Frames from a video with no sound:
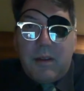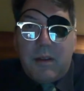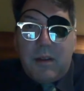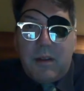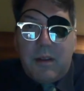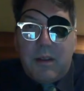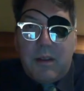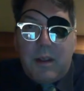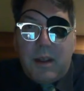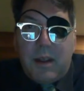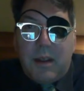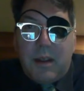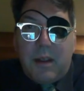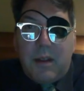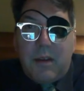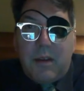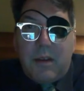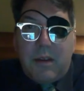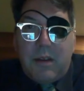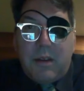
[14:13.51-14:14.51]

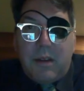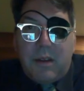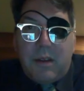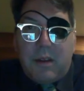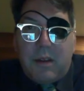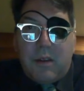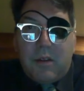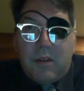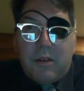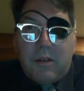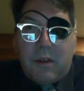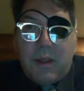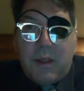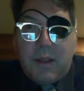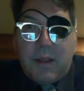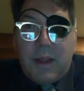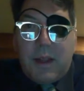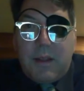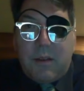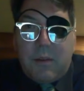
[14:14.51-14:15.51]
And so I
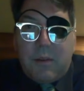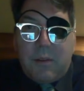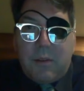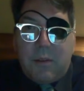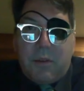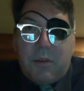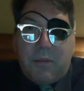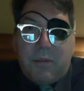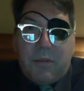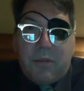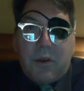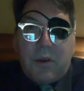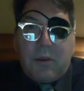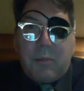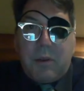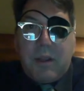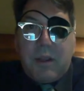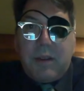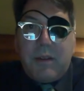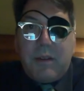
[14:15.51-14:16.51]
think that's the
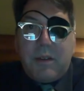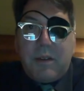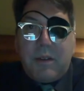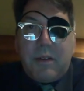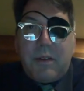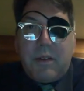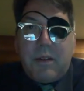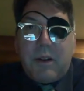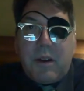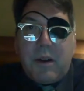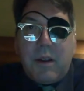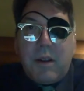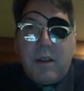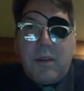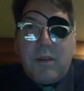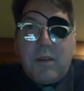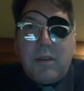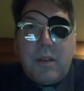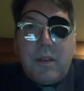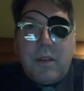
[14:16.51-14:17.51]
first place to start,
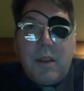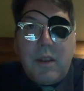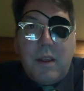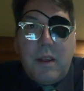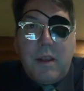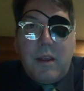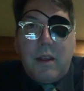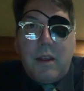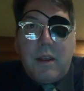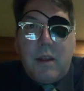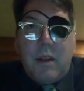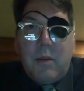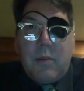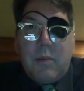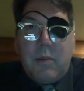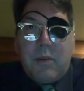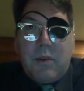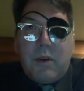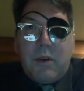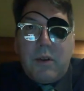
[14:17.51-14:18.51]
is
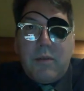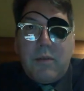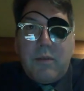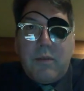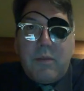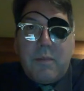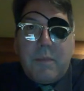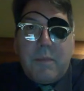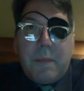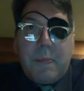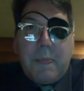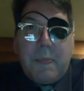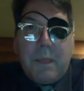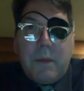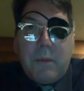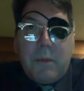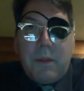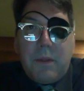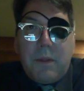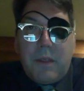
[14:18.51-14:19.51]
sort of
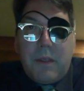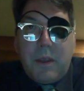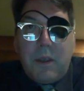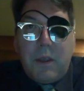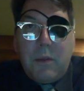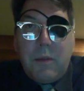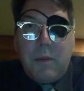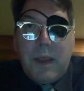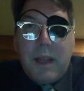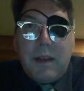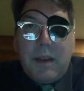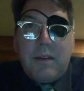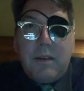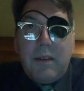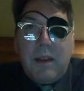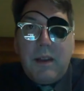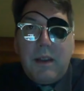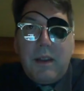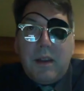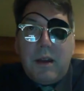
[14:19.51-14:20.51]
with the
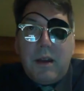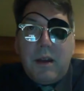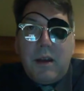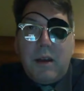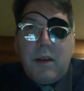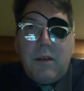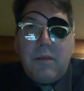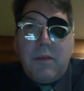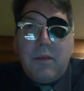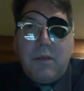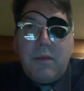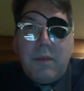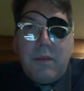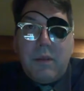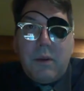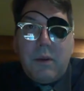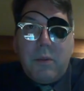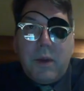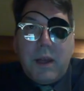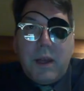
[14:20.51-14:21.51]
humanity of
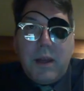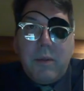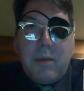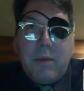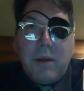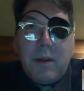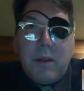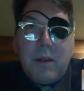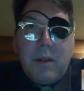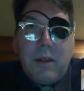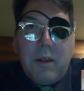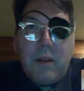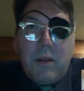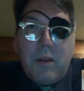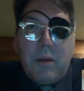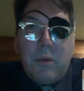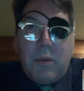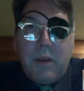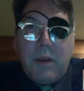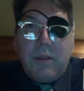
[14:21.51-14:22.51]
the web.
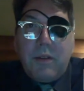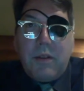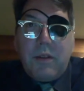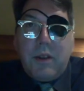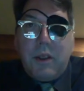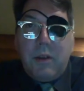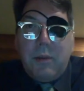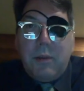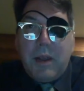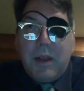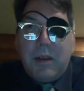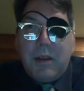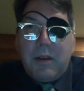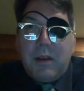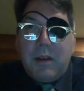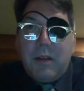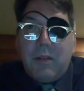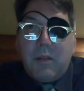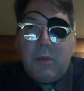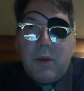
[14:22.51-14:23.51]
What is the
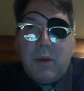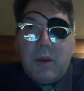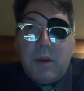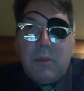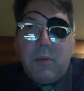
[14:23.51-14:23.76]
humanity of the web?